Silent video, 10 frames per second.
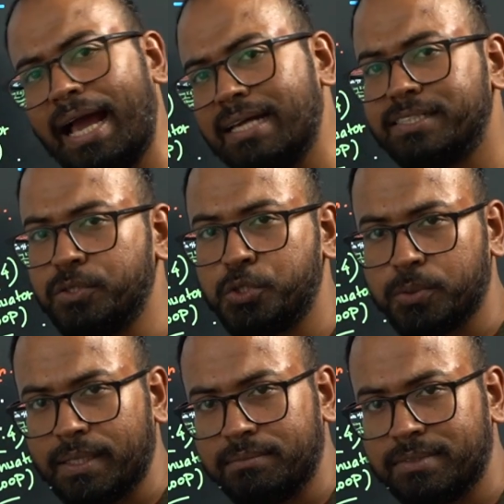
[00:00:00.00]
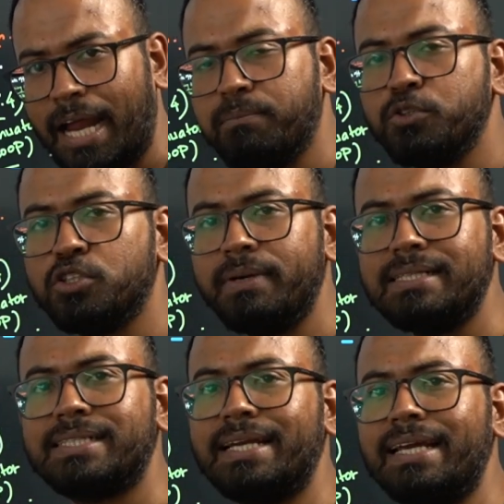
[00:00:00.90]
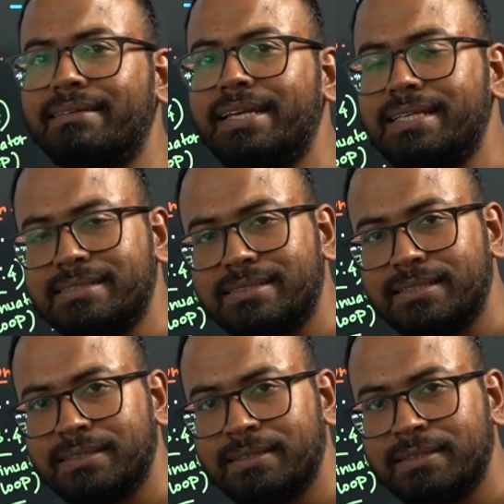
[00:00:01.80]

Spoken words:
as usual. Ribosome is getting released.